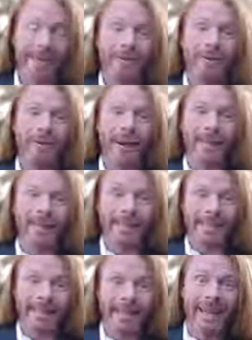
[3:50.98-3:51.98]
you for
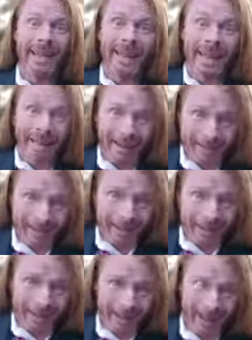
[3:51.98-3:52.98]
watching, and I also
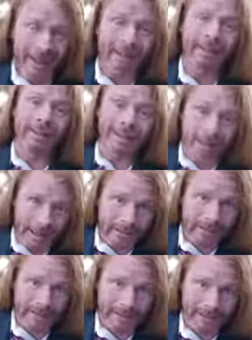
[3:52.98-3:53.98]
want to thank the
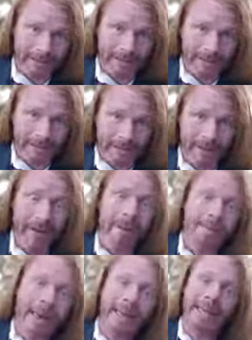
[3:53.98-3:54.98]
sponsor of this video,
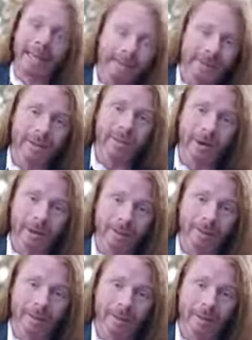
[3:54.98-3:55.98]
Magnesium
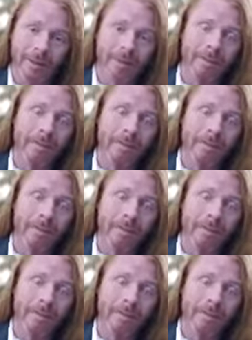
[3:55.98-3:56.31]
Breakthrough from